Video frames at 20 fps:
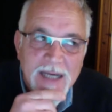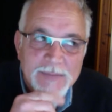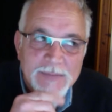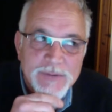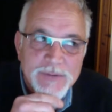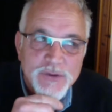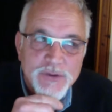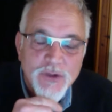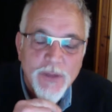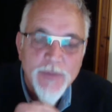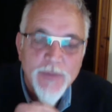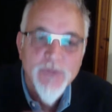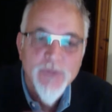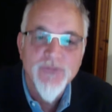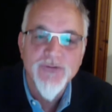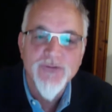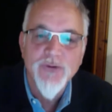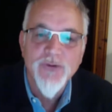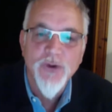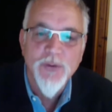tropical
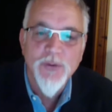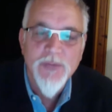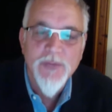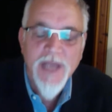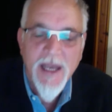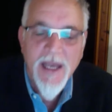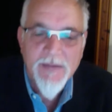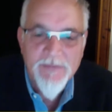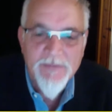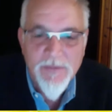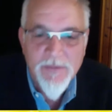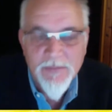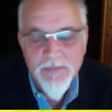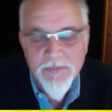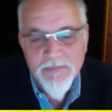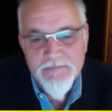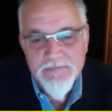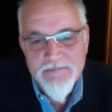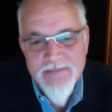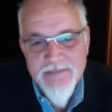storm came from
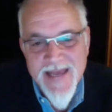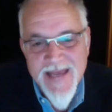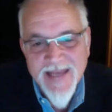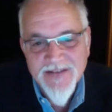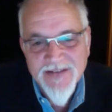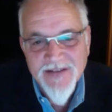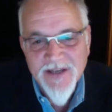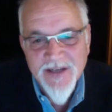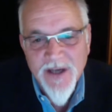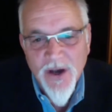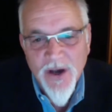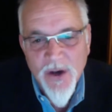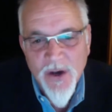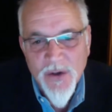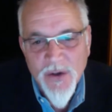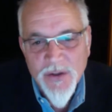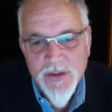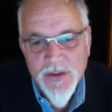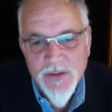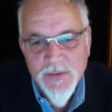Mexico,
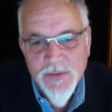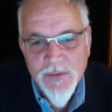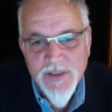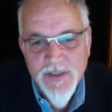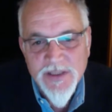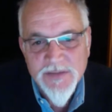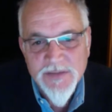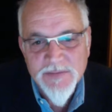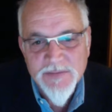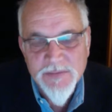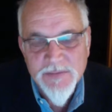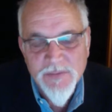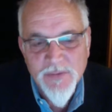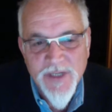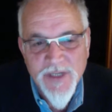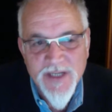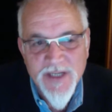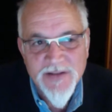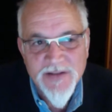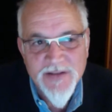which
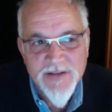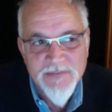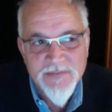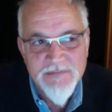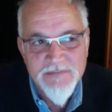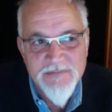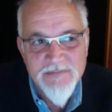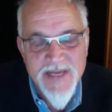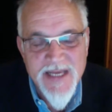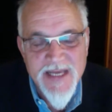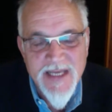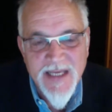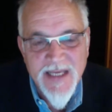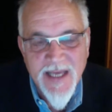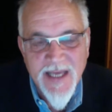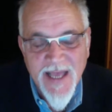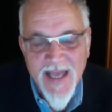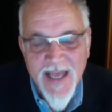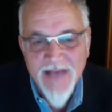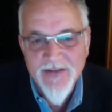reads as me.
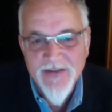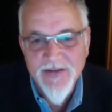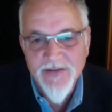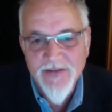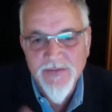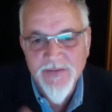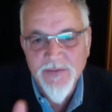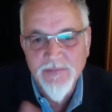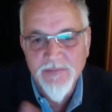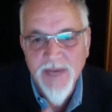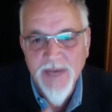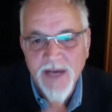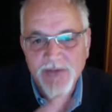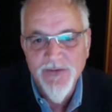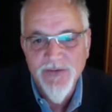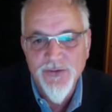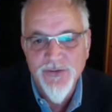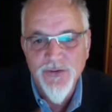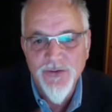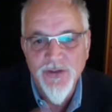X marks the
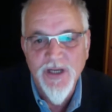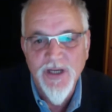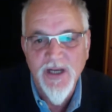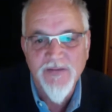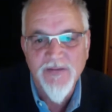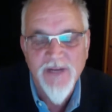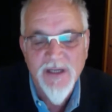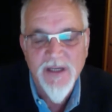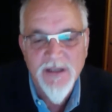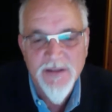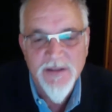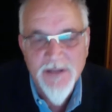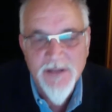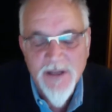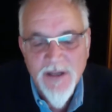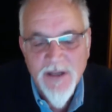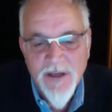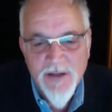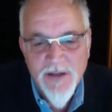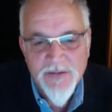true King of England,
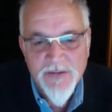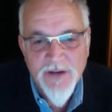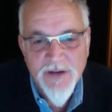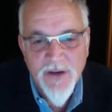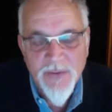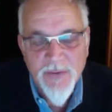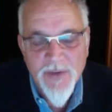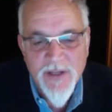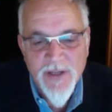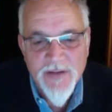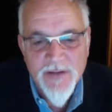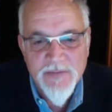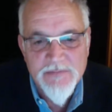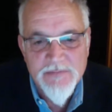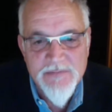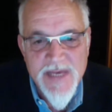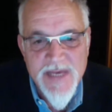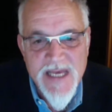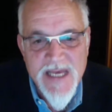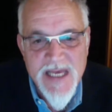so it reads
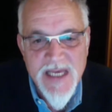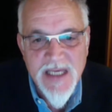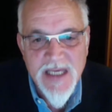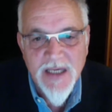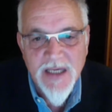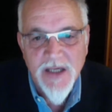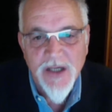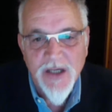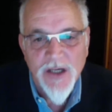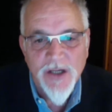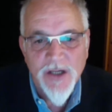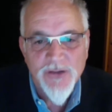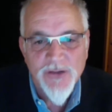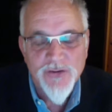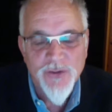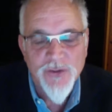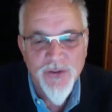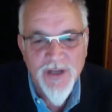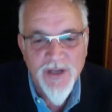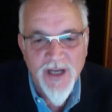me,
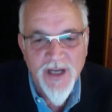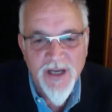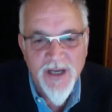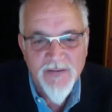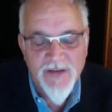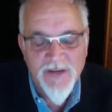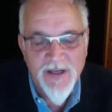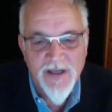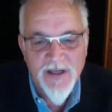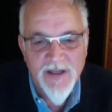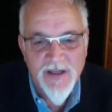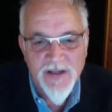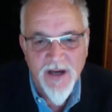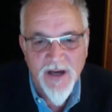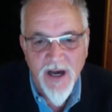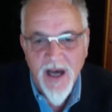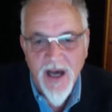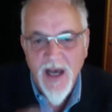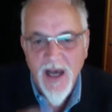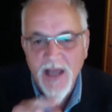true King of England,
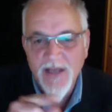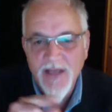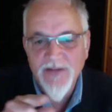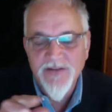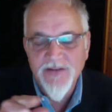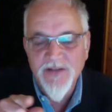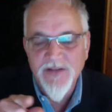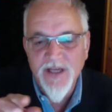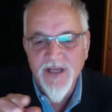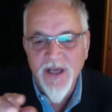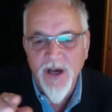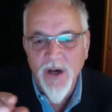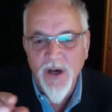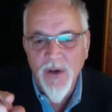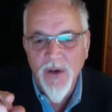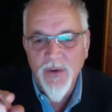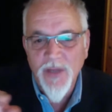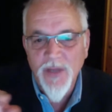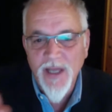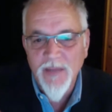I,
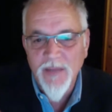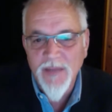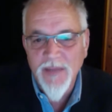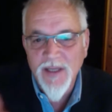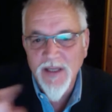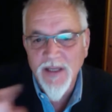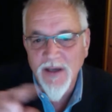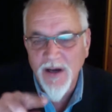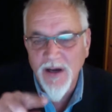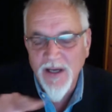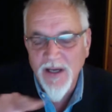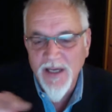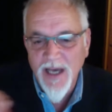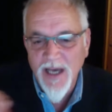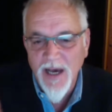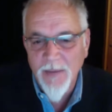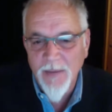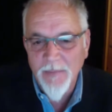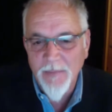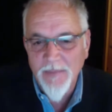C-O-M-E, I
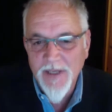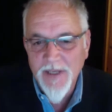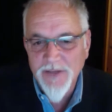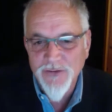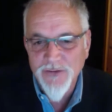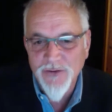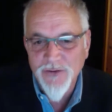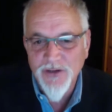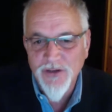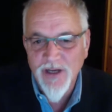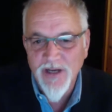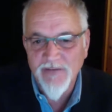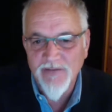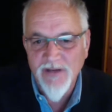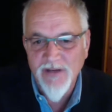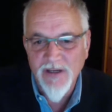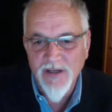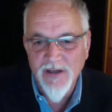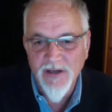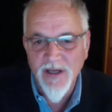come, me, true King of
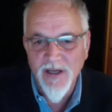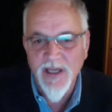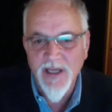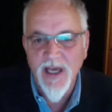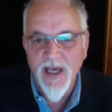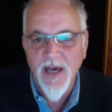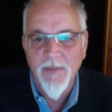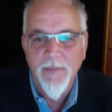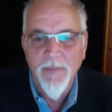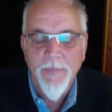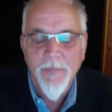England, I come.